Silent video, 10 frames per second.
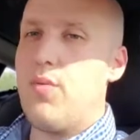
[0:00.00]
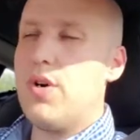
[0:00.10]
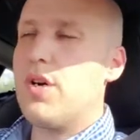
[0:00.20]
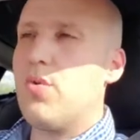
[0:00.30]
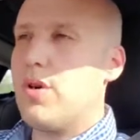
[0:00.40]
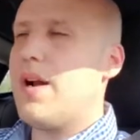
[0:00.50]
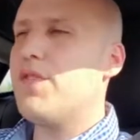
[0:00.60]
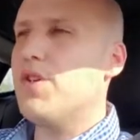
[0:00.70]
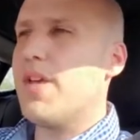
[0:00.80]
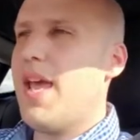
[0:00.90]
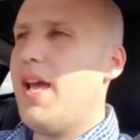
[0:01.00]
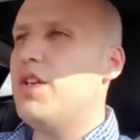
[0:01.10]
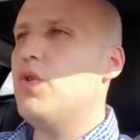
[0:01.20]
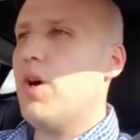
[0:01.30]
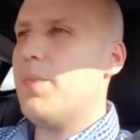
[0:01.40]
work, wherever you can,
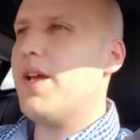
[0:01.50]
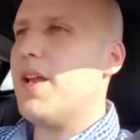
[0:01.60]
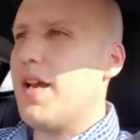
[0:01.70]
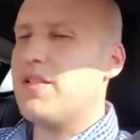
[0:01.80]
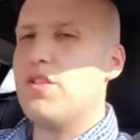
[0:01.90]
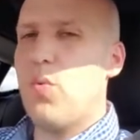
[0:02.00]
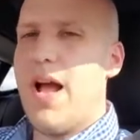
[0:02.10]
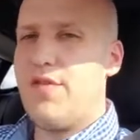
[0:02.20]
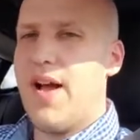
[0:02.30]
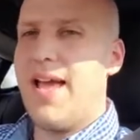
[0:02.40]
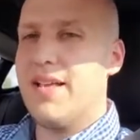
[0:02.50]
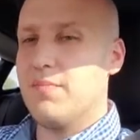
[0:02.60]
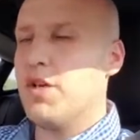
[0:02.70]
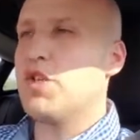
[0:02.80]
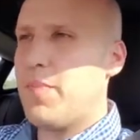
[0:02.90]
you want to be connected to Wi-Fi as
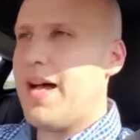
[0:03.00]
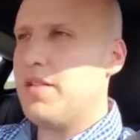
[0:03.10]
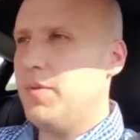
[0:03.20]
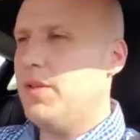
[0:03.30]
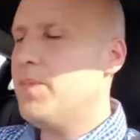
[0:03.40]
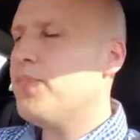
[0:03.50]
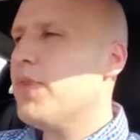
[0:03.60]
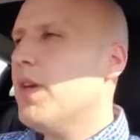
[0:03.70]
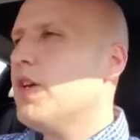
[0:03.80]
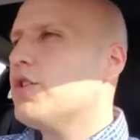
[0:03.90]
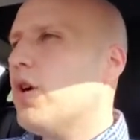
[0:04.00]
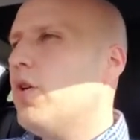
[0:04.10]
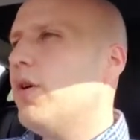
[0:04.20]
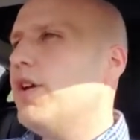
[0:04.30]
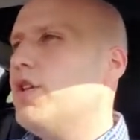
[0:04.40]
much as possible.
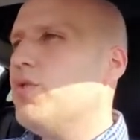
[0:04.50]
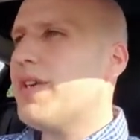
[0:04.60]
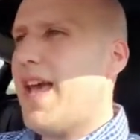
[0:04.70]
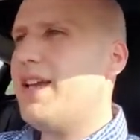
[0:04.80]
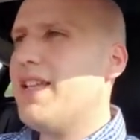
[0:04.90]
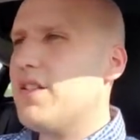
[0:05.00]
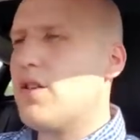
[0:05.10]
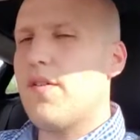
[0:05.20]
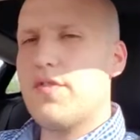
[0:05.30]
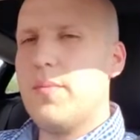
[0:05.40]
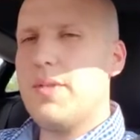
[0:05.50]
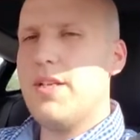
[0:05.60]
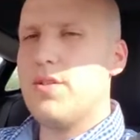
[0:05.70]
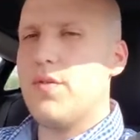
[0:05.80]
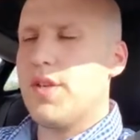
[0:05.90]
So you can get software
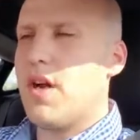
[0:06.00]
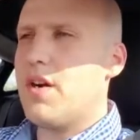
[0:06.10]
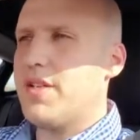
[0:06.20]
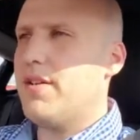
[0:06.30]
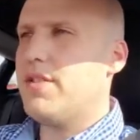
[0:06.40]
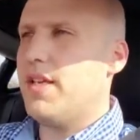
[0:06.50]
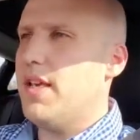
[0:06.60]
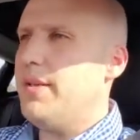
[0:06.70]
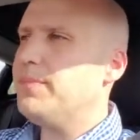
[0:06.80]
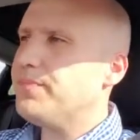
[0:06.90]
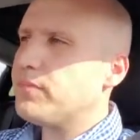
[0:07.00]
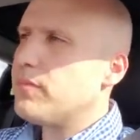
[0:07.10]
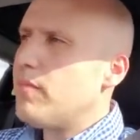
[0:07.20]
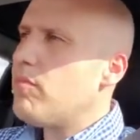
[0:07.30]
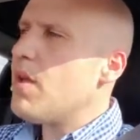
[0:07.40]
updates over the car's LTE,
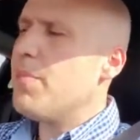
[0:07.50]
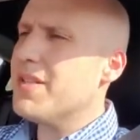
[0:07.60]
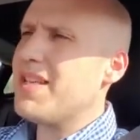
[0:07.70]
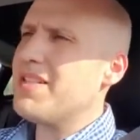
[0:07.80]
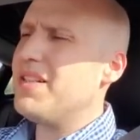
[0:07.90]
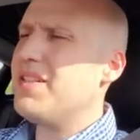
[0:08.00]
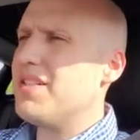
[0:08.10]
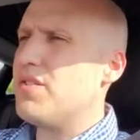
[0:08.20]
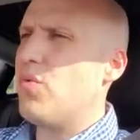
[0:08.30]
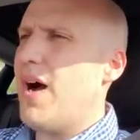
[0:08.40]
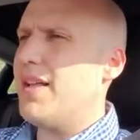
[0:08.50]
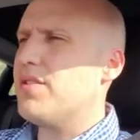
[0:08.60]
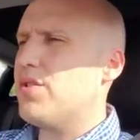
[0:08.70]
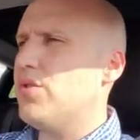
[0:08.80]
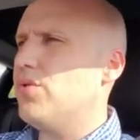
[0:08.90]
but Tesla doesn't
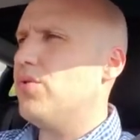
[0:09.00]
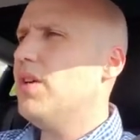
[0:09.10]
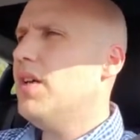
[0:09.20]
want to